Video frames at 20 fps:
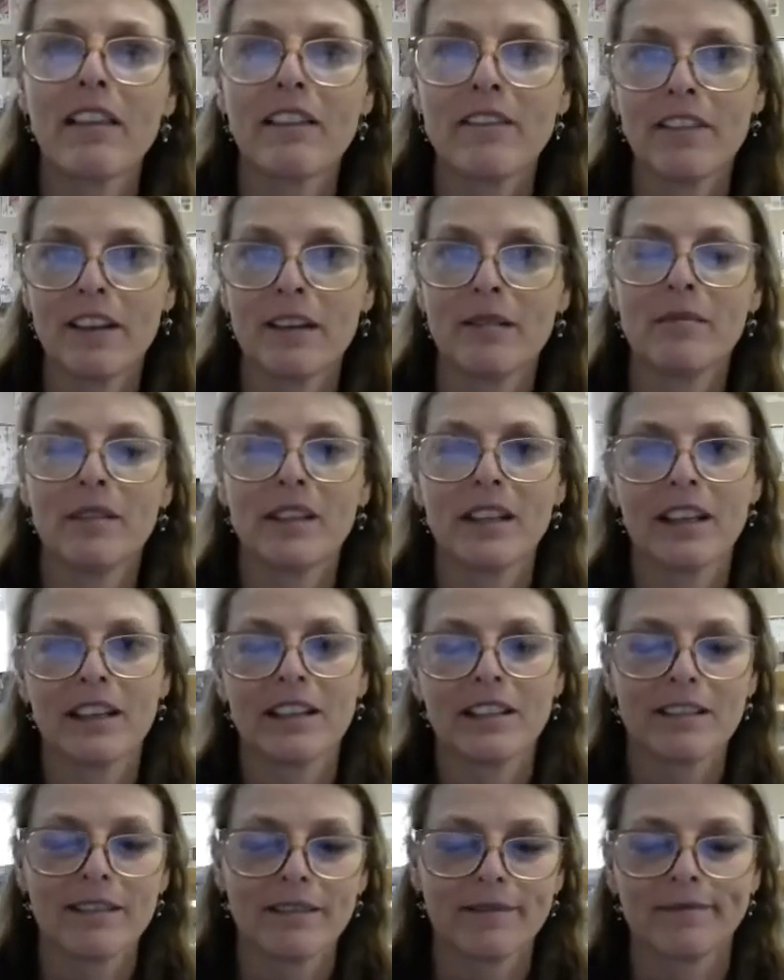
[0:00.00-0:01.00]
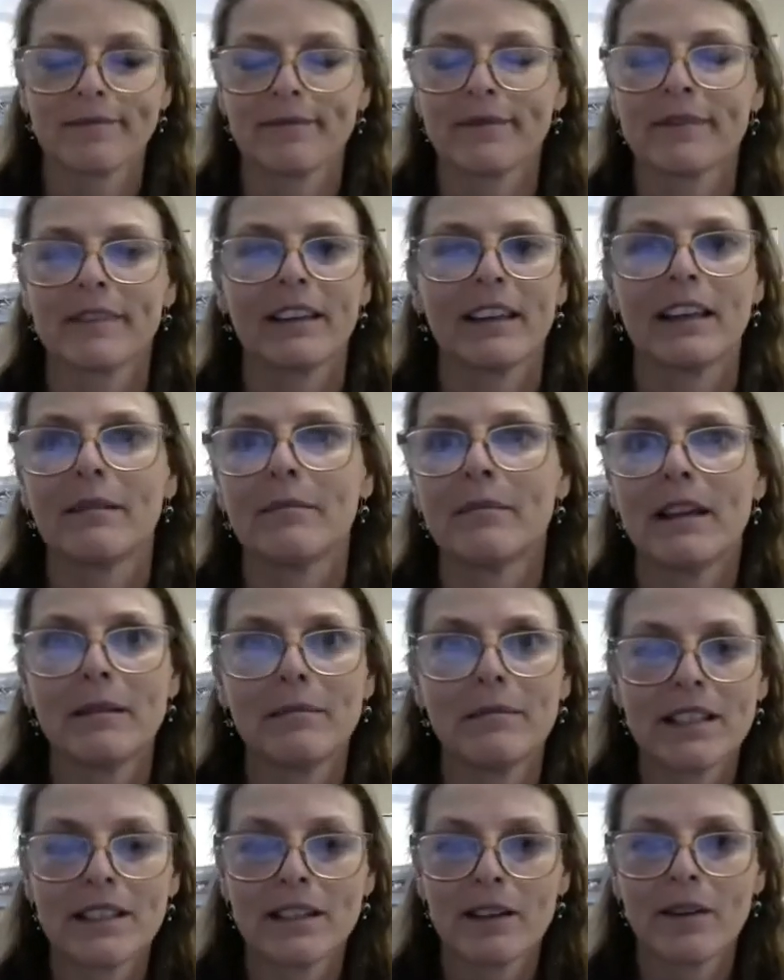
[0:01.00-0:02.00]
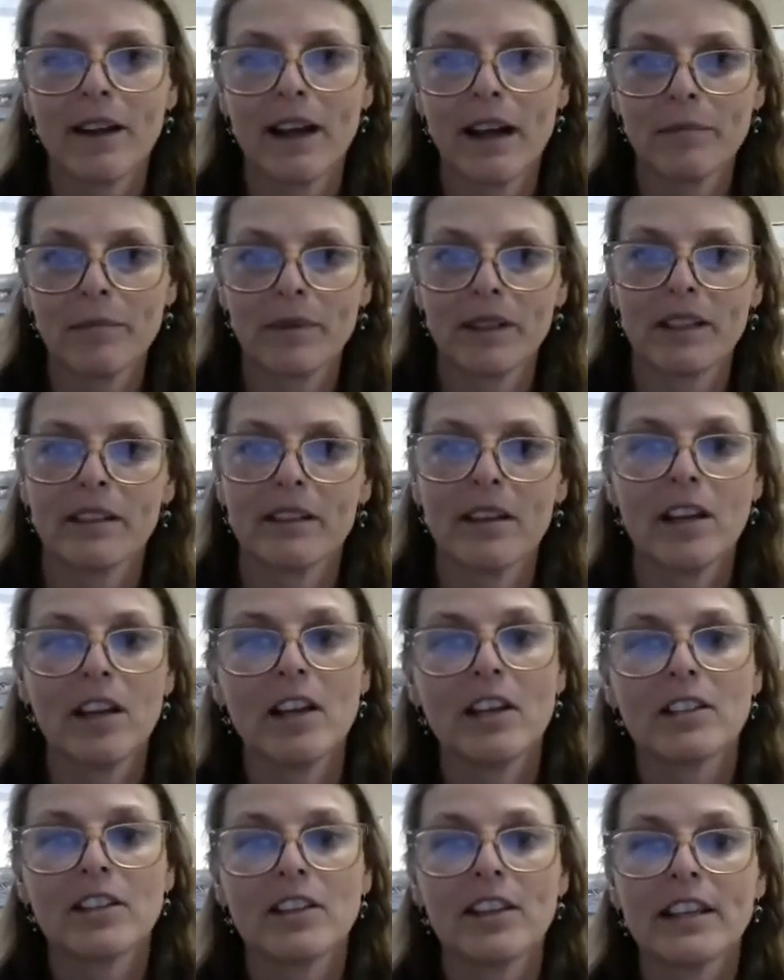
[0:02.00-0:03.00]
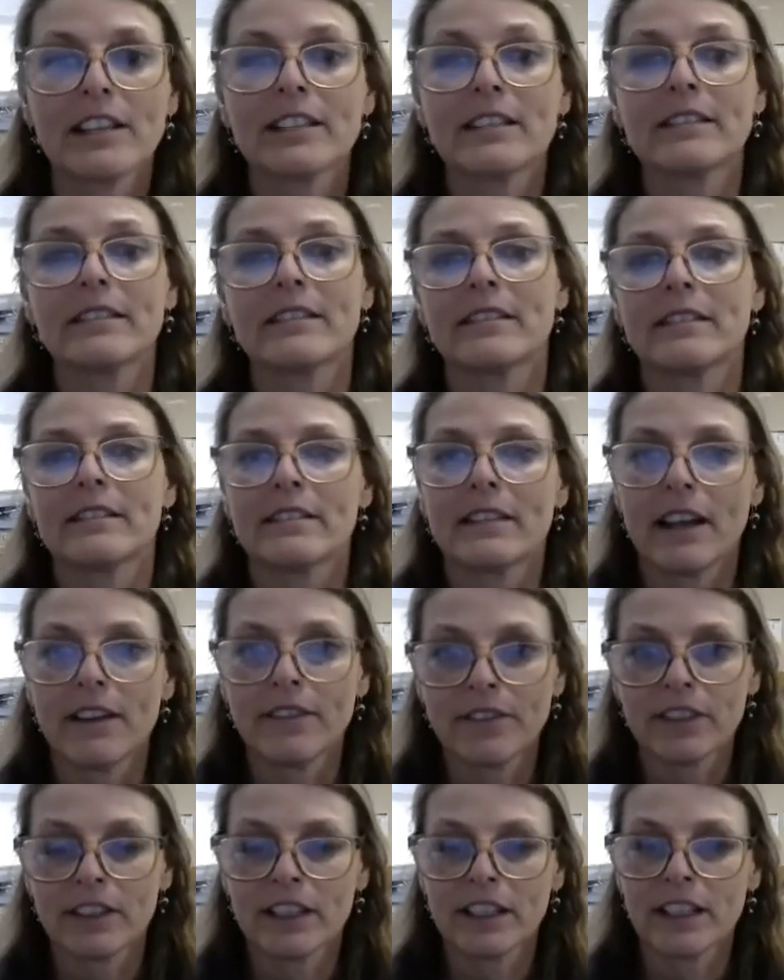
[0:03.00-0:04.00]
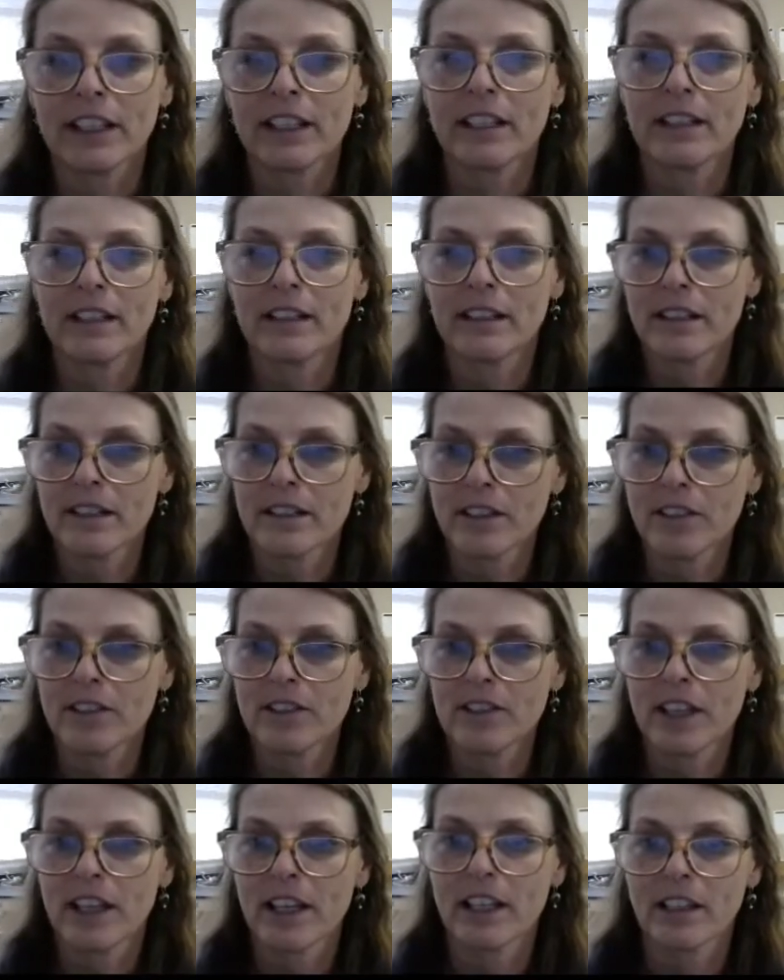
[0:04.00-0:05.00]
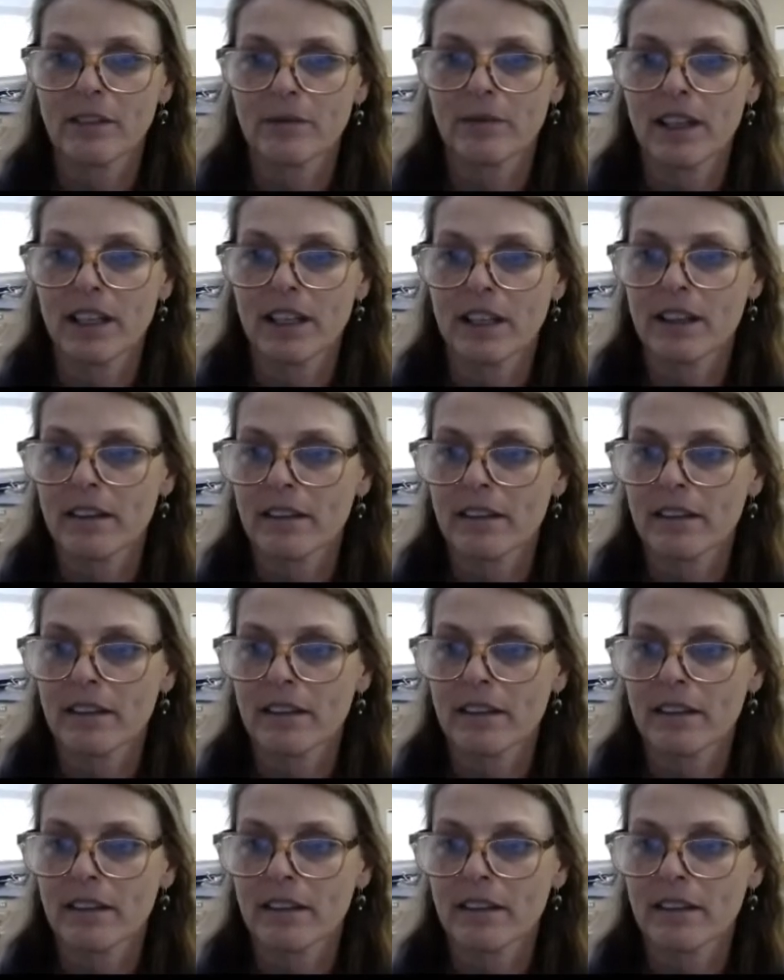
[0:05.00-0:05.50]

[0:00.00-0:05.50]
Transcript: of him, because it made me so happy. So that's definitely associated with